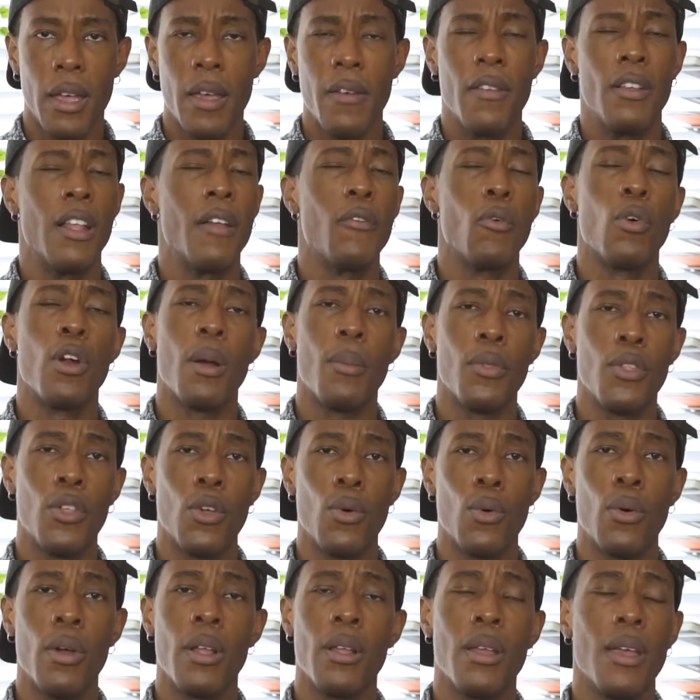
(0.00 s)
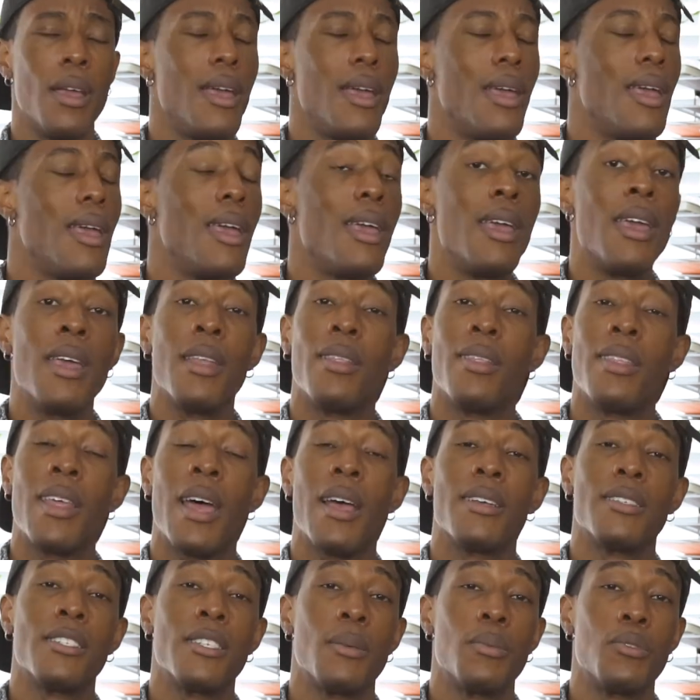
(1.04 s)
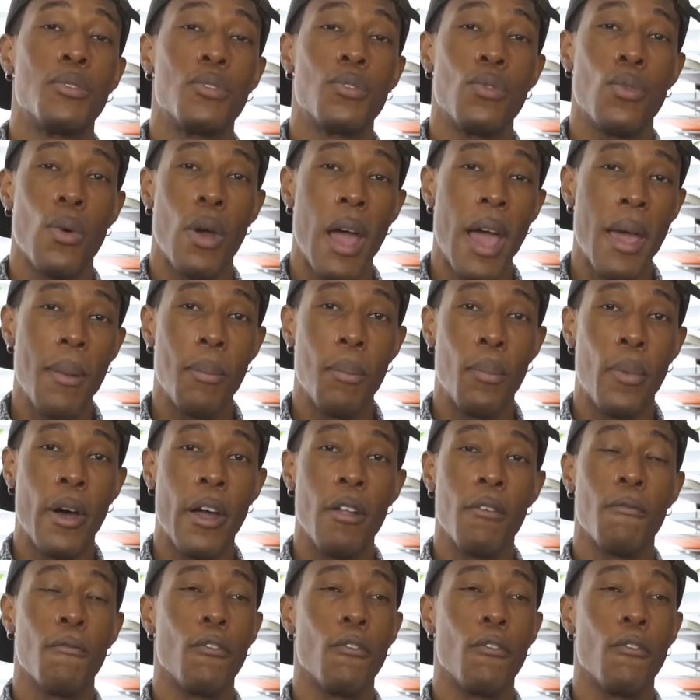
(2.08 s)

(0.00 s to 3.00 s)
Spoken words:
If you love what I'm doing, hit that subscribe button